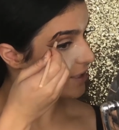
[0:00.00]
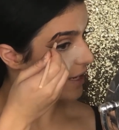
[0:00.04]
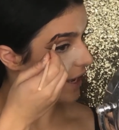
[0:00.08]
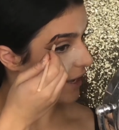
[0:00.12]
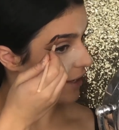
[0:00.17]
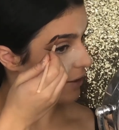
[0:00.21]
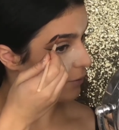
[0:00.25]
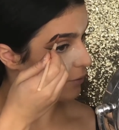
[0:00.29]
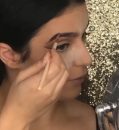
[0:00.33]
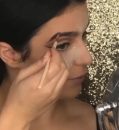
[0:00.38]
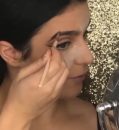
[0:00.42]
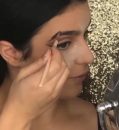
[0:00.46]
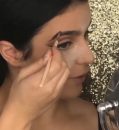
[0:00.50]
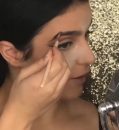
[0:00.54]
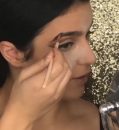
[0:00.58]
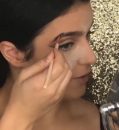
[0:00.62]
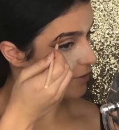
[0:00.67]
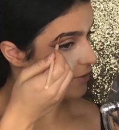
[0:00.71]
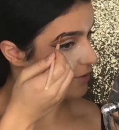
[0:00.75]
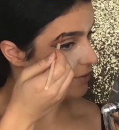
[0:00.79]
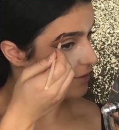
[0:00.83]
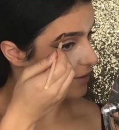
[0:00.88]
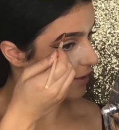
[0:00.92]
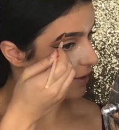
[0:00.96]
tail
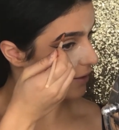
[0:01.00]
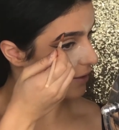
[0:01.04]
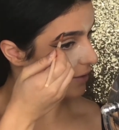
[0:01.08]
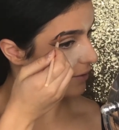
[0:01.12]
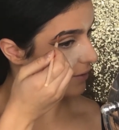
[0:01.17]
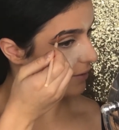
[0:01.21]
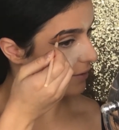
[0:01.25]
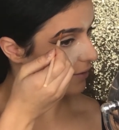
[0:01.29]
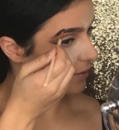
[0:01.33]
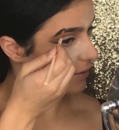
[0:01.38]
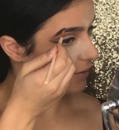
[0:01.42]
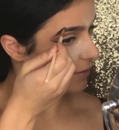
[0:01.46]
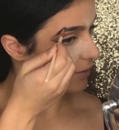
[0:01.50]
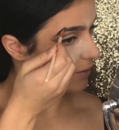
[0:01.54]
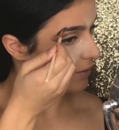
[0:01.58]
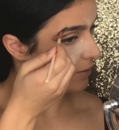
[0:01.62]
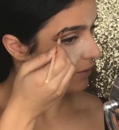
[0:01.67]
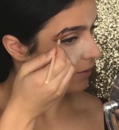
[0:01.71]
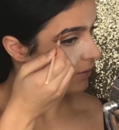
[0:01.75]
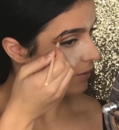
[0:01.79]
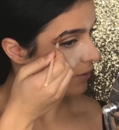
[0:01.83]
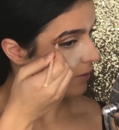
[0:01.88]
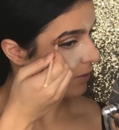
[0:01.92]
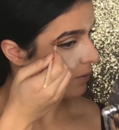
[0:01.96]
first, just like
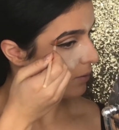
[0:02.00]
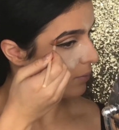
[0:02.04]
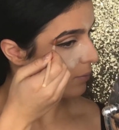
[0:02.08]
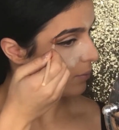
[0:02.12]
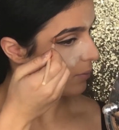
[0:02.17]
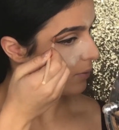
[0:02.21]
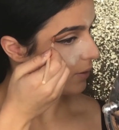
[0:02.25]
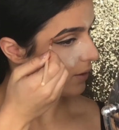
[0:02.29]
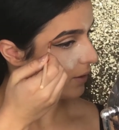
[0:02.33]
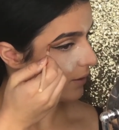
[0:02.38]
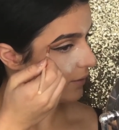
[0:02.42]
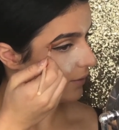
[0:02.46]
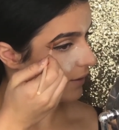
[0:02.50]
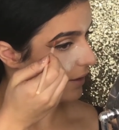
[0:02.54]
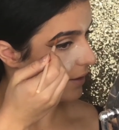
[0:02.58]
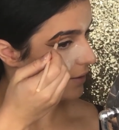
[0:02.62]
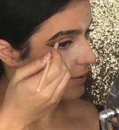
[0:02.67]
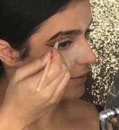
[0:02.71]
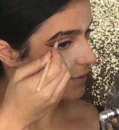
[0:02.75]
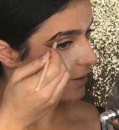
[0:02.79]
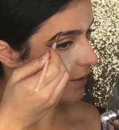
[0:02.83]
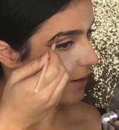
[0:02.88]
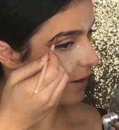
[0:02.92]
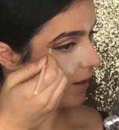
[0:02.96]
bringing
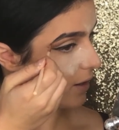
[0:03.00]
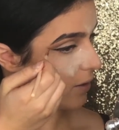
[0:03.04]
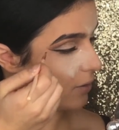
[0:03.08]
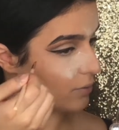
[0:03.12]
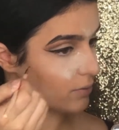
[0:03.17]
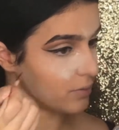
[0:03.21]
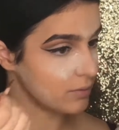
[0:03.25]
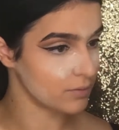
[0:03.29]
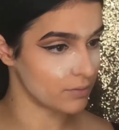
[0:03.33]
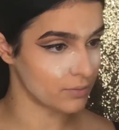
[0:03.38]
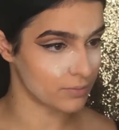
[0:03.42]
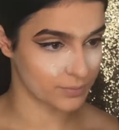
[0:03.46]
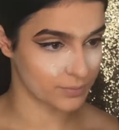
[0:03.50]
that down.